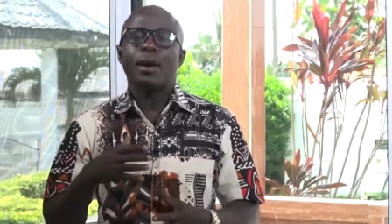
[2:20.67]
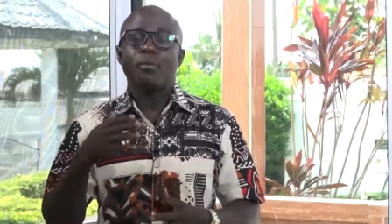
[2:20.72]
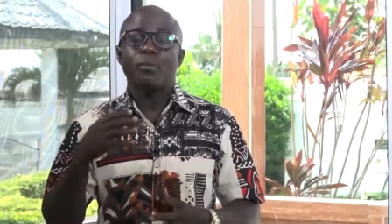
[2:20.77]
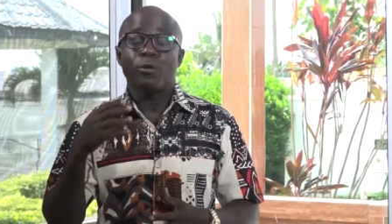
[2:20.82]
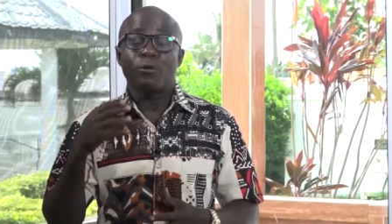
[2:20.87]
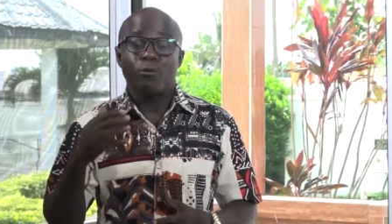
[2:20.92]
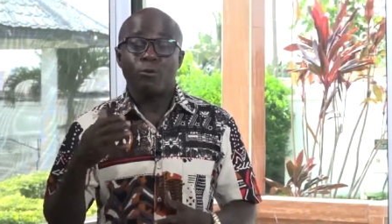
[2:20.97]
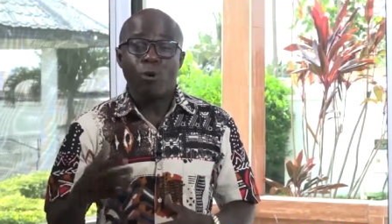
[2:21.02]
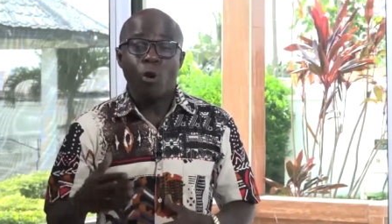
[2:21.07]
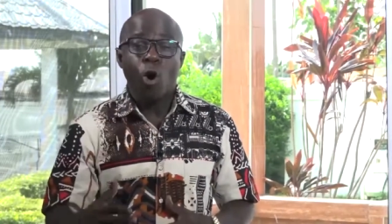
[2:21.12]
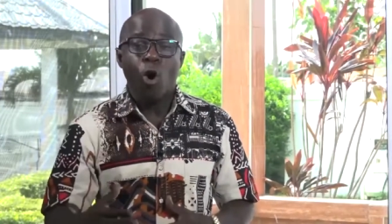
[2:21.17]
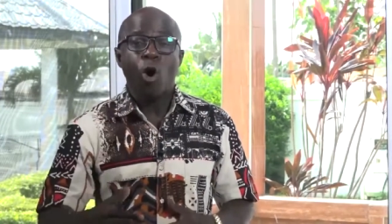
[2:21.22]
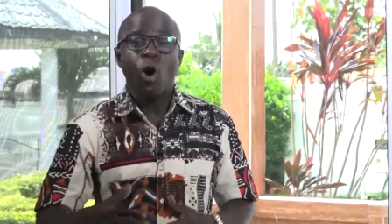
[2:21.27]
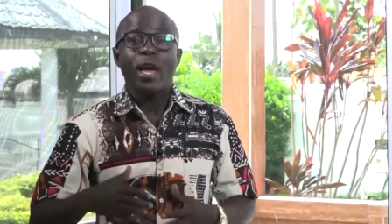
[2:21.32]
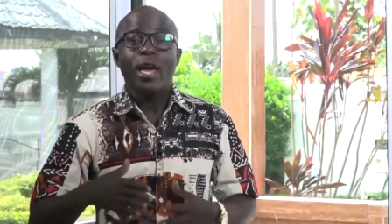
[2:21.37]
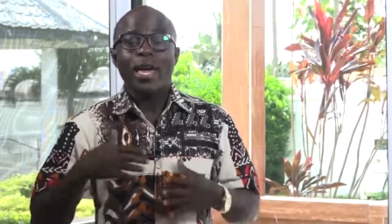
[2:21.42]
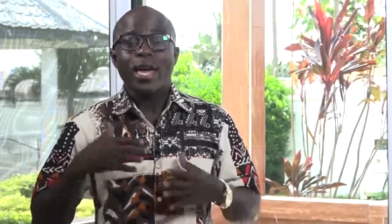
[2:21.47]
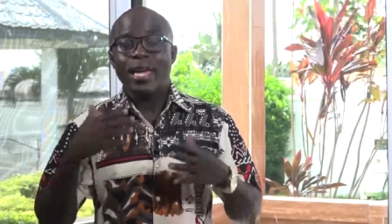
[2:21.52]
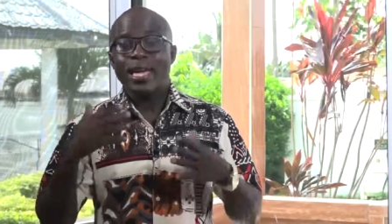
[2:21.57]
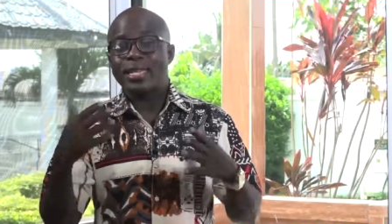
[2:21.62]
before
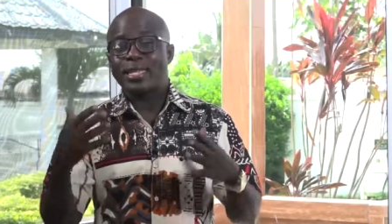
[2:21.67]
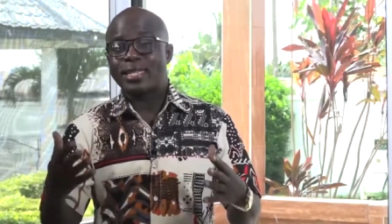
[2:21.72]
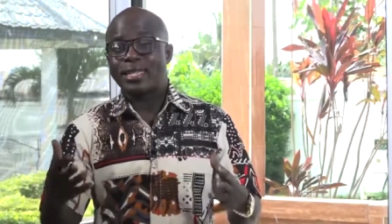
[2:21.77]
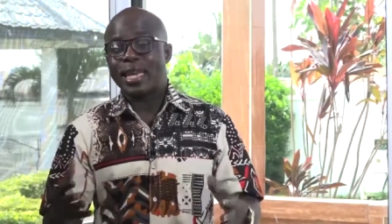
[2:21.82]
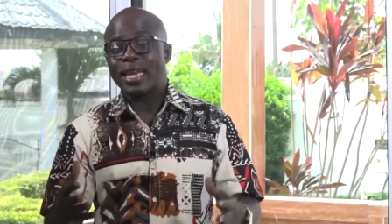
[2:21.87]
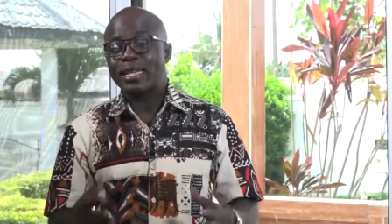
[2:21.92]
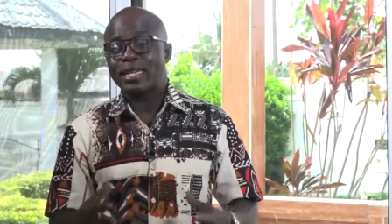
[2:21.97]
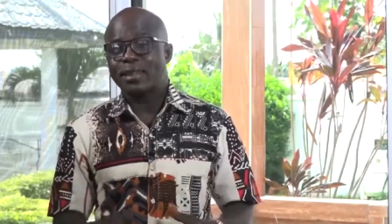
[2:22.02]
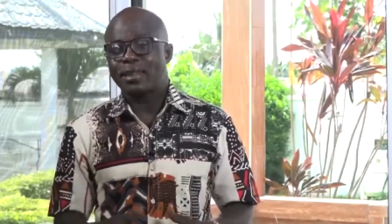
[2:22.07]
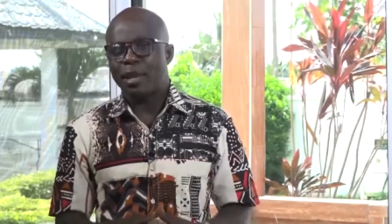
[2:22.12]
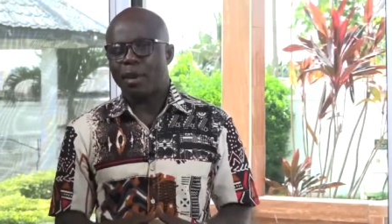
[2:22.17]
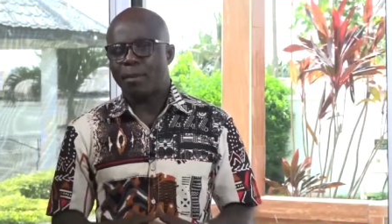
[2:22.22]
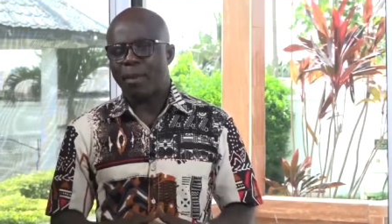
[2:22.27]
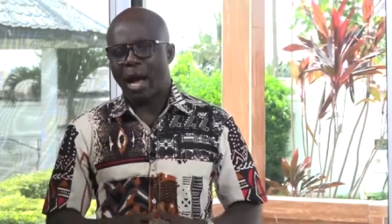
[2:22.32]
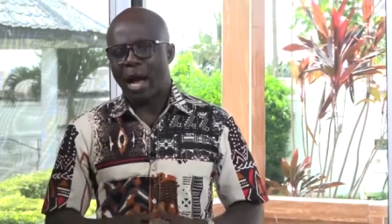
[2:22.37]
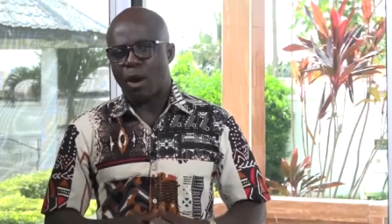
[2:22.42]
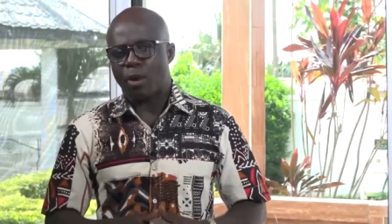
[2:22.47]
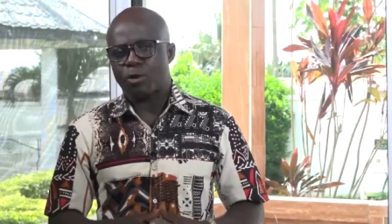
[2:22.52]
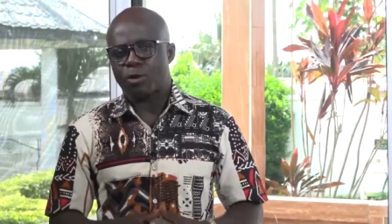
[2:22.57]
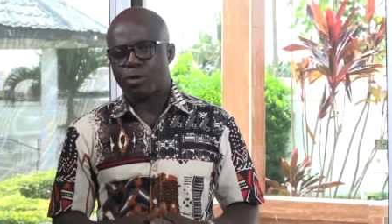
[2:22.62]
he sent them
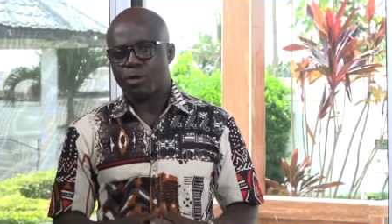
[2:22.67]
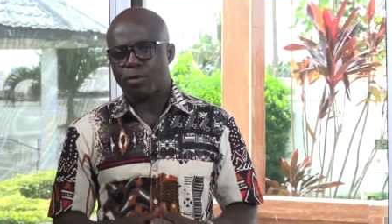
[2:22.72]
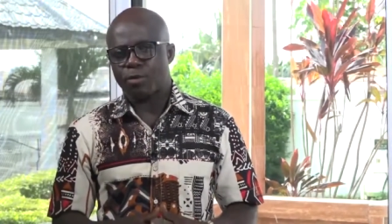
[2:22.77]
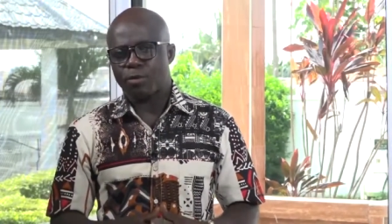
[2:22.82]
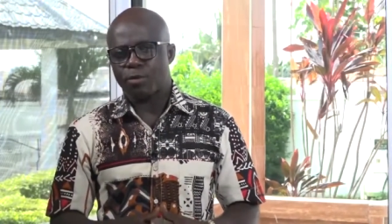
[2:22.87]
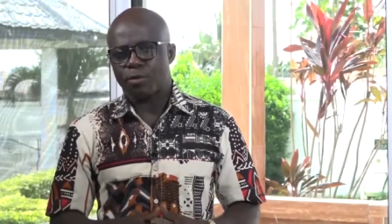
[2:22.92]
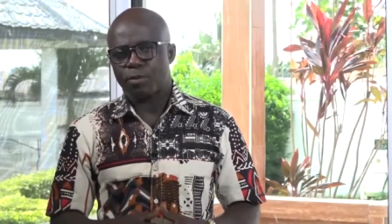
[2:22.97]
out.